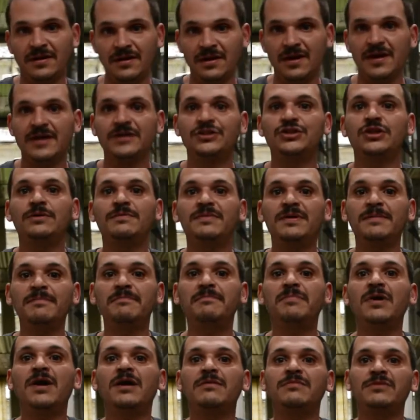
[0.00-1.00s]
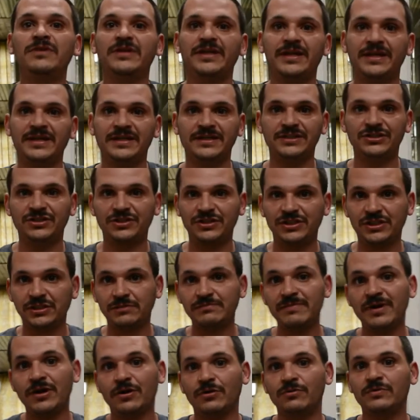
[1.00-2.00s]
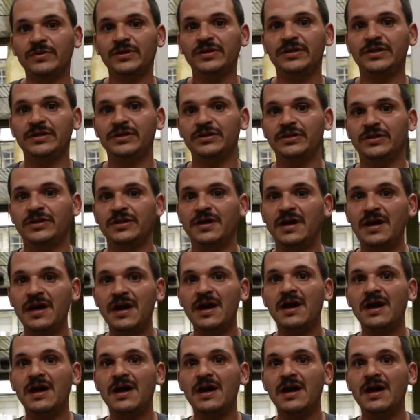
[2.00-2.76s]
It should be bubbling, and it should smell really good.